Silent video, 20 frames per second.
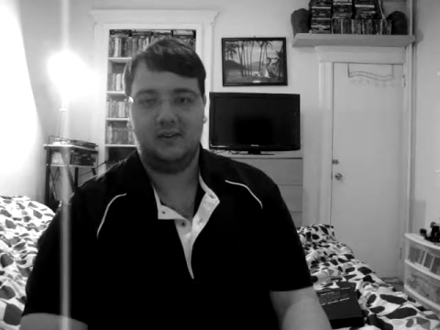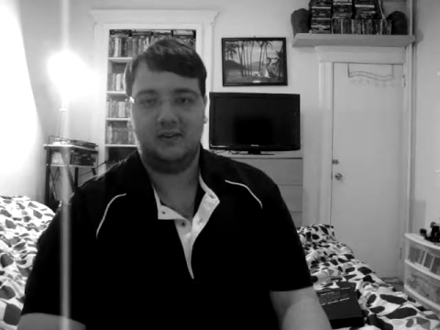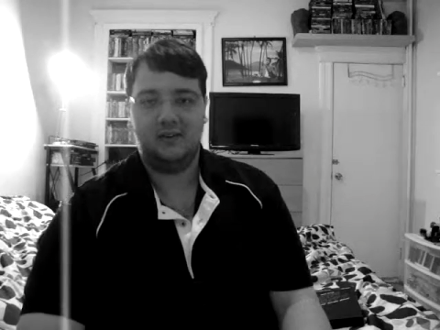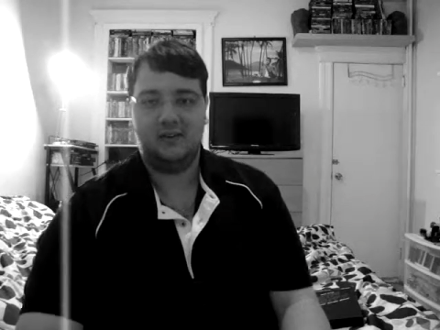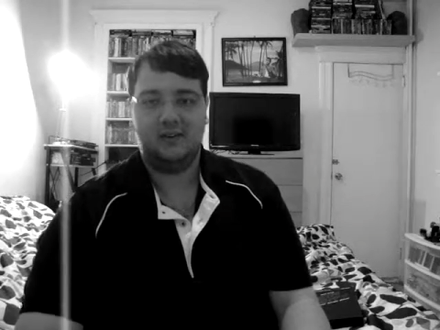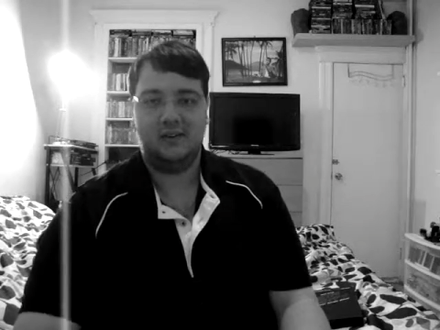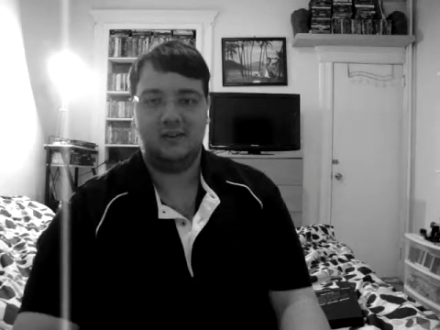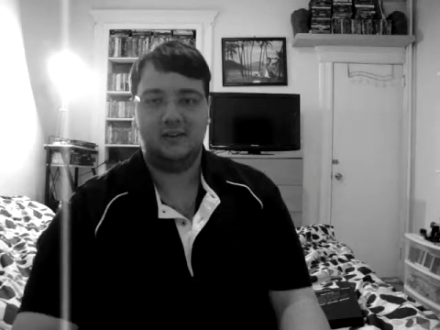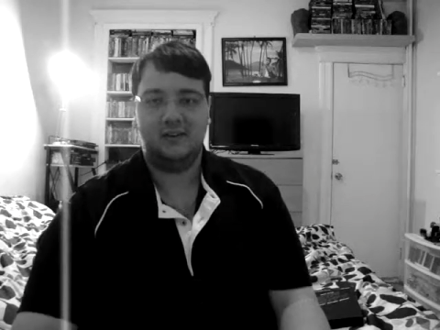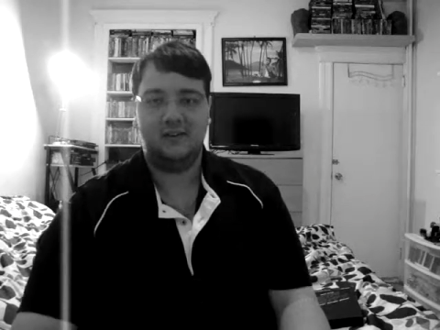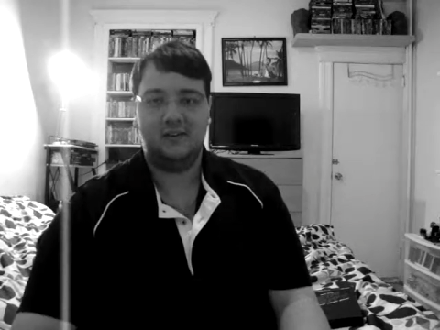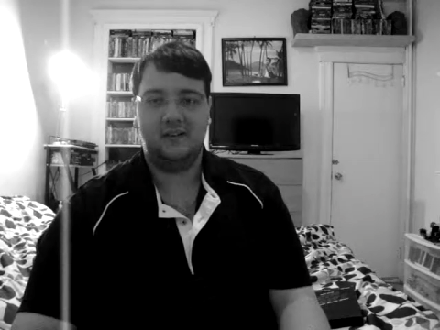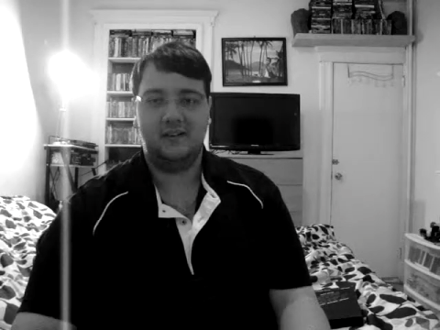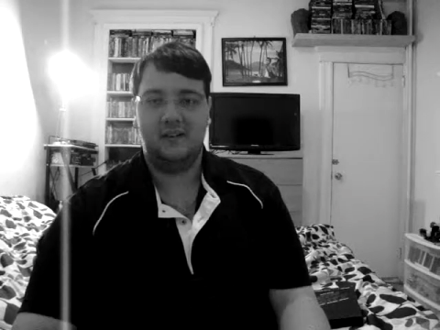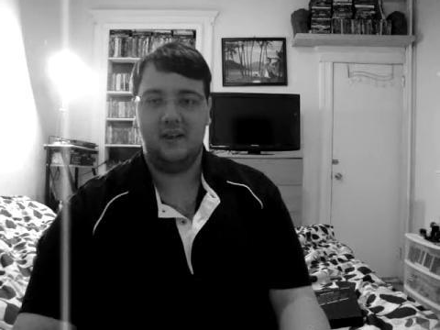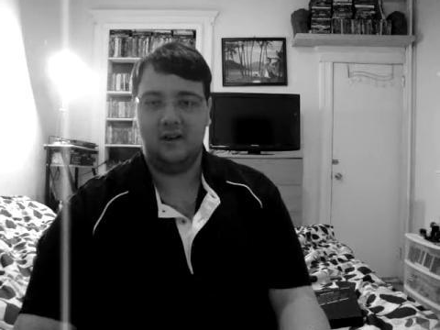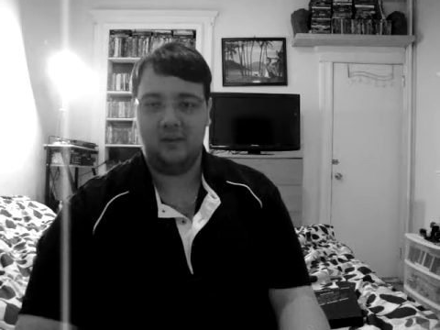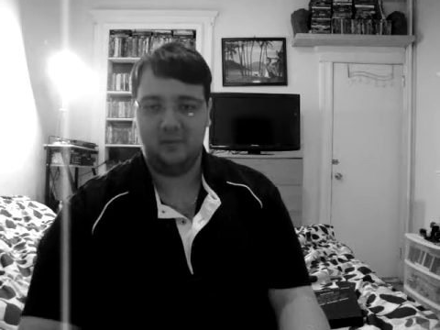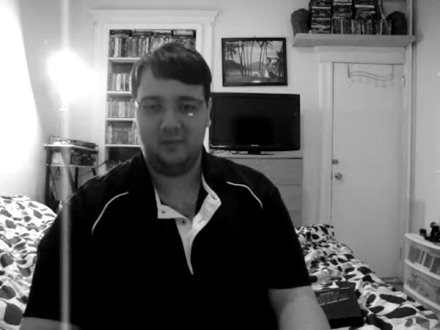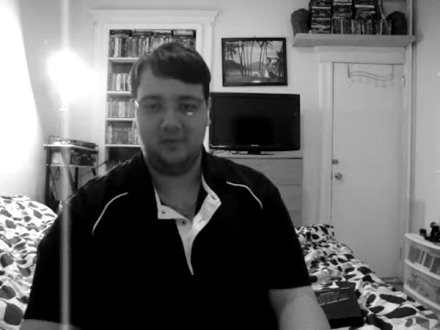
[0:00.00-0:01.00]
I couldn't
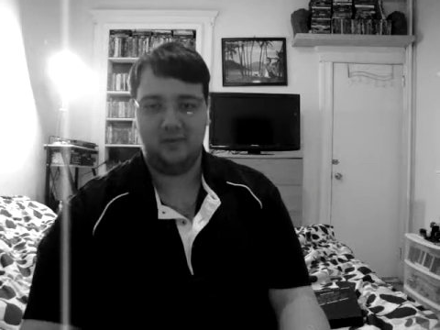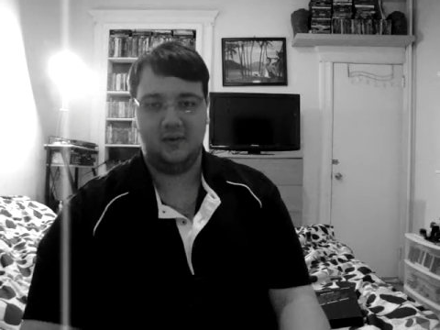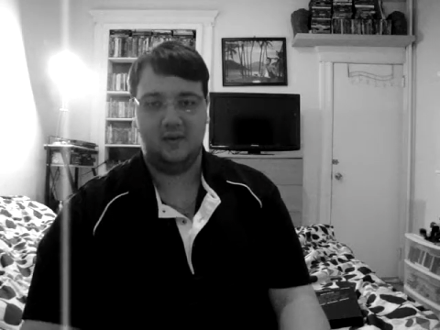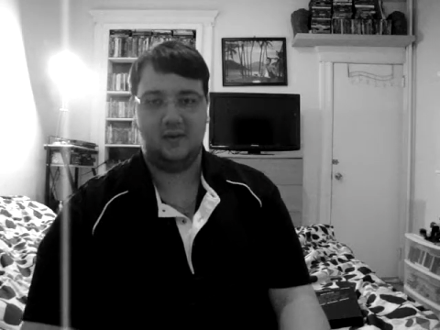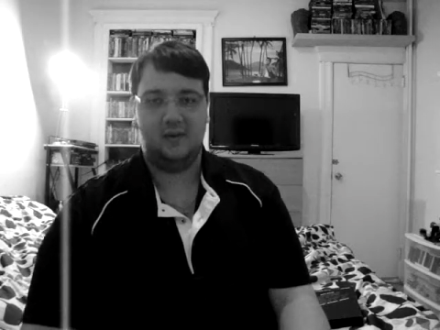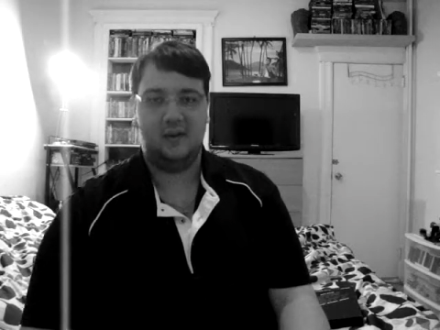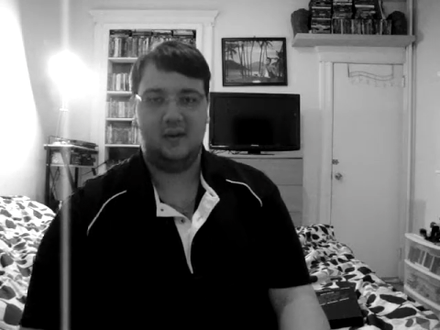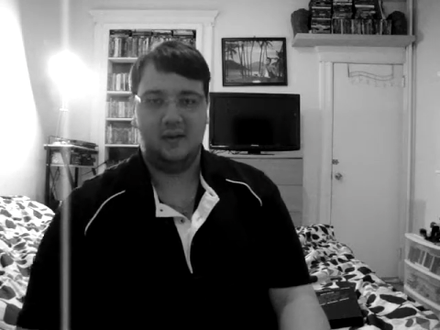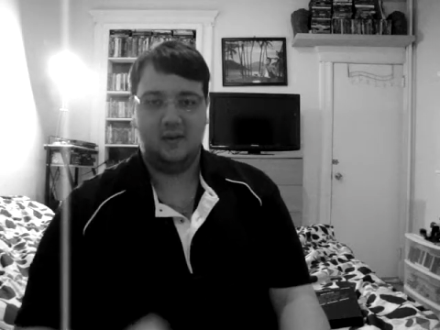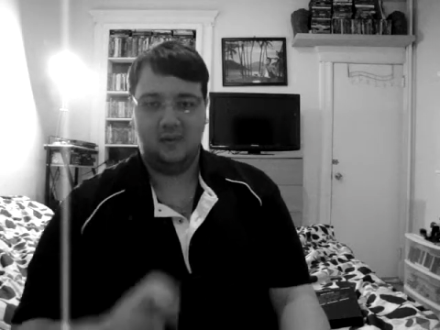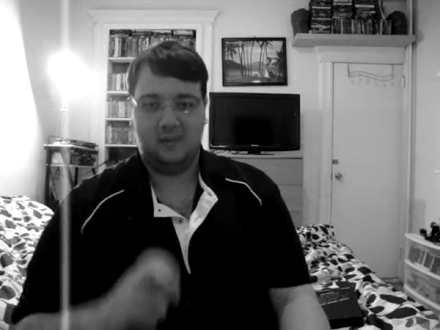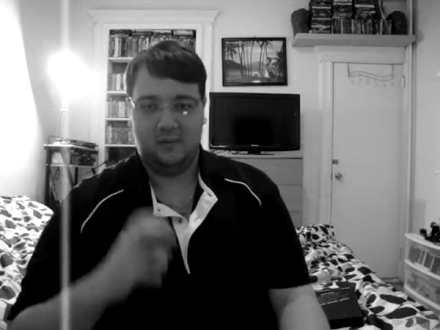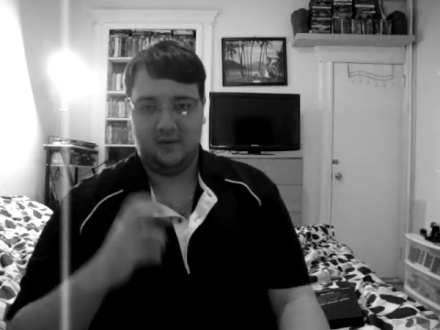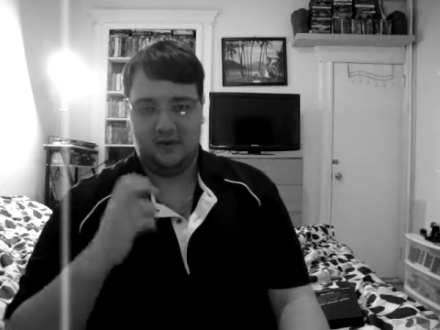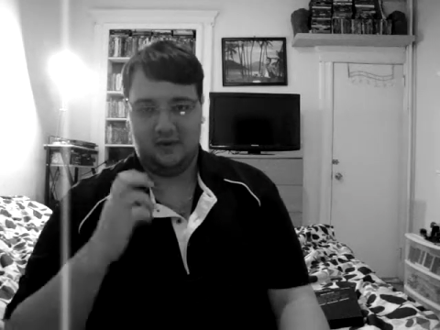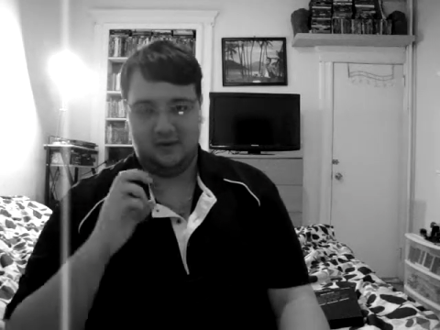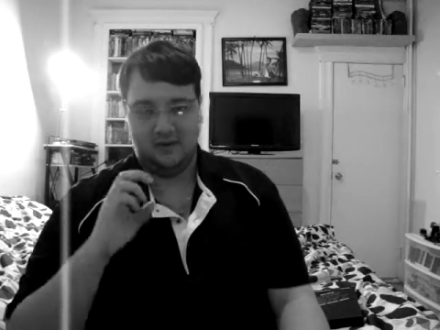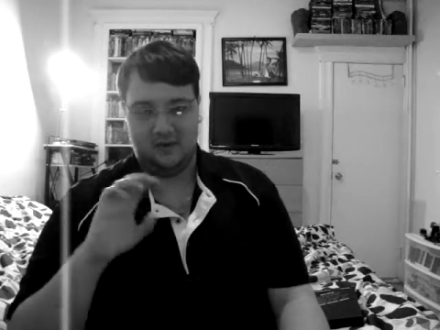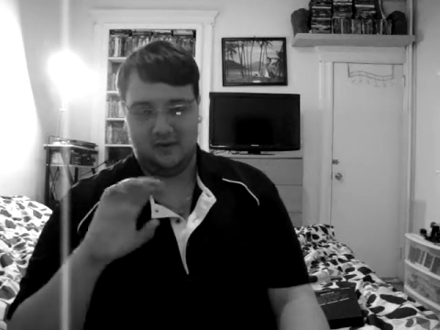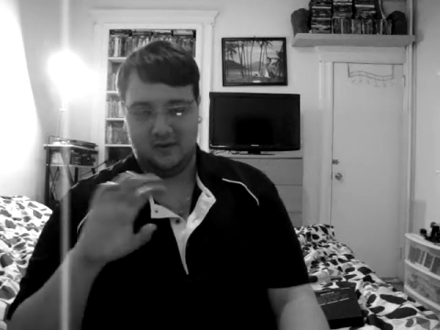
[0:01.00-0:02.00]
help
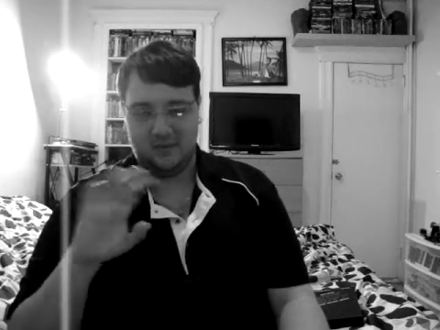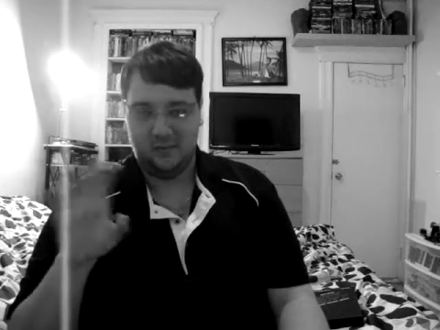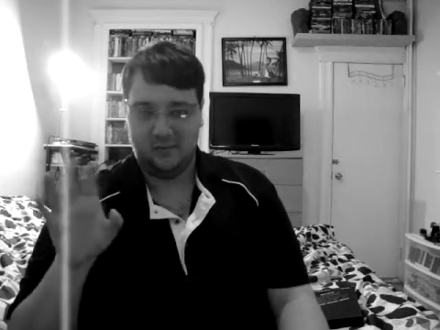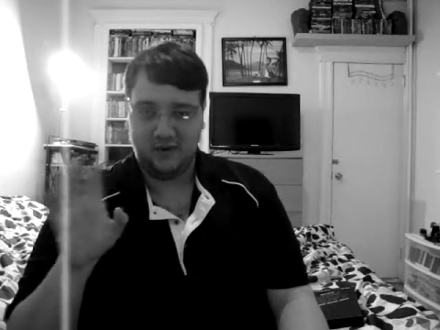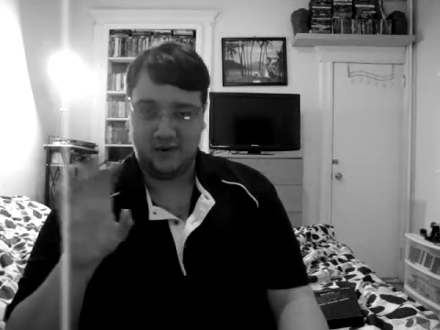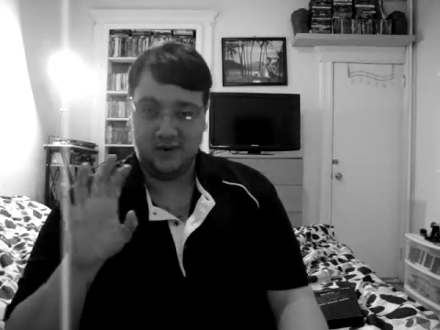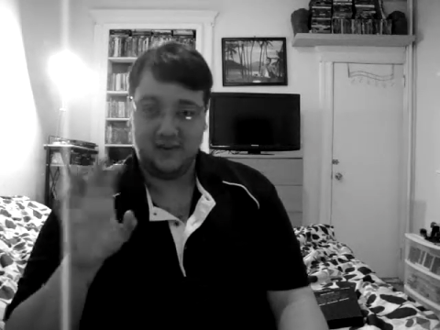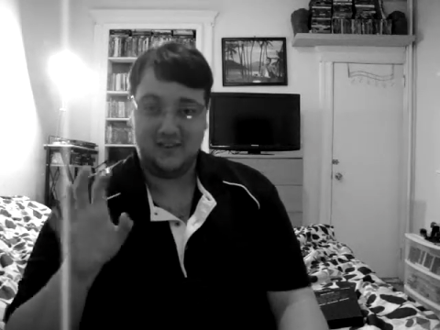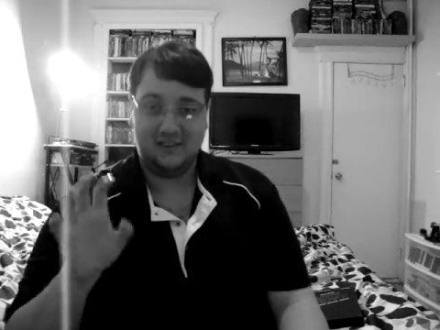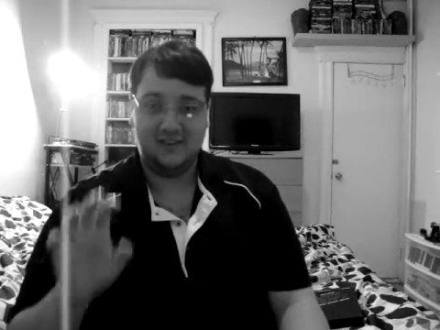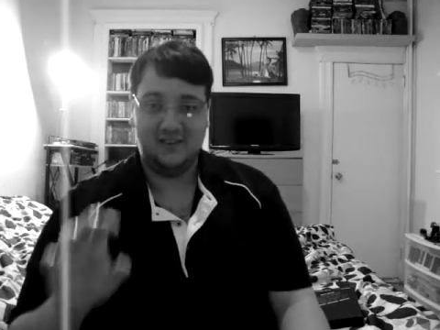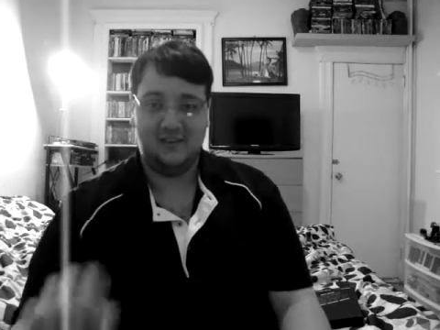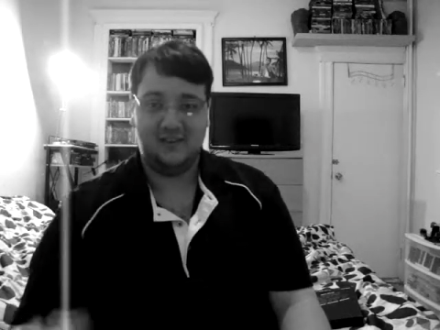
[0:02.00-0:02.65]
but compare